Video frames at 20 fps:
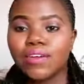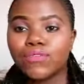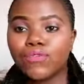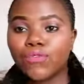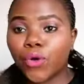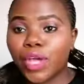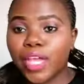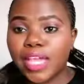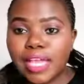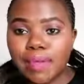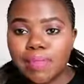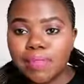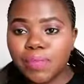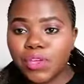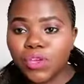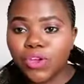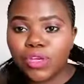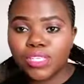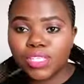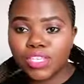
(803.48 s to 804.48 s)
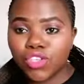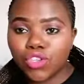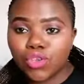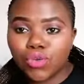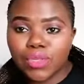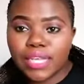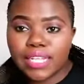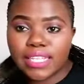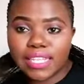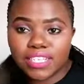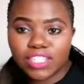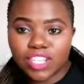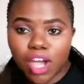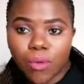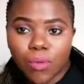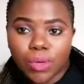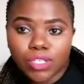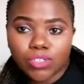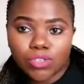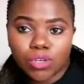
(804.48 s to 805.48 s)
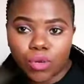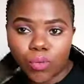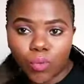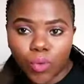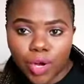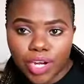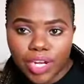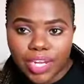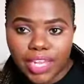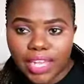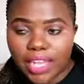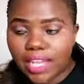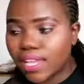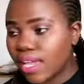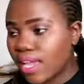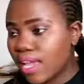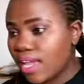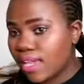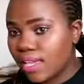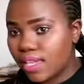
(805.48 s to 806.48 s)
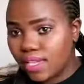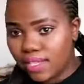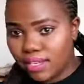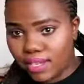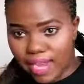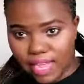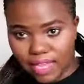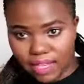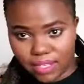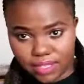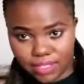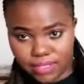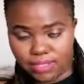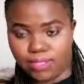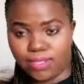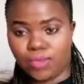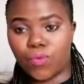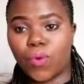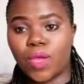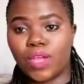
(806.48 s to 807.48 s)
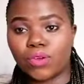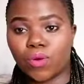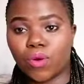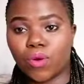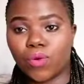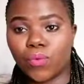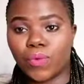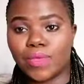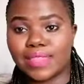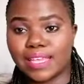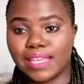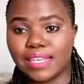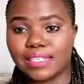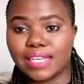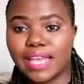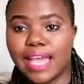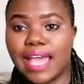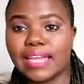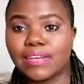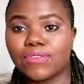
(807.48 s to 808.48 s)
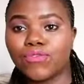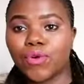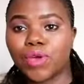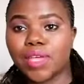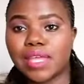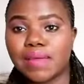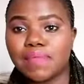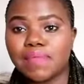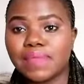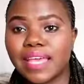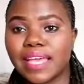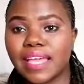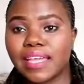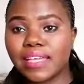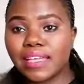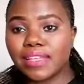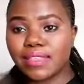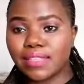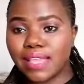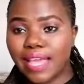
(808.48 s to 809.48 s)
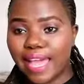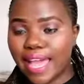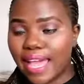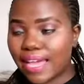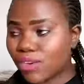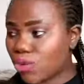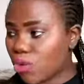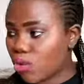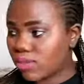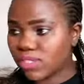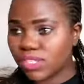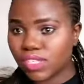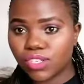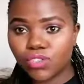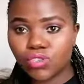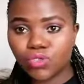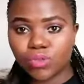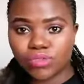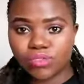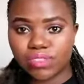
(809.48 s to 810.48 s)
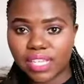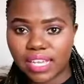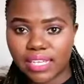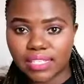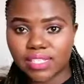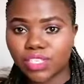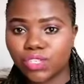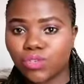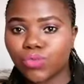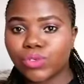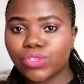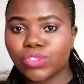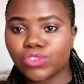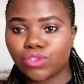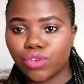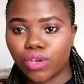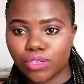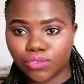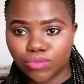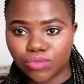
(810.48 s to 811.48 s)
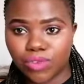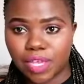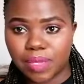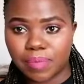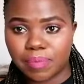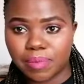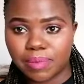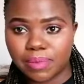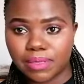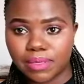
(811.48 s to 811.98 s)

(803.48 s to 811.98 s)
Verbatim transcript: for him because he knew that the drug was not working he like he went on with it and for him they they had consensual sex it was not rape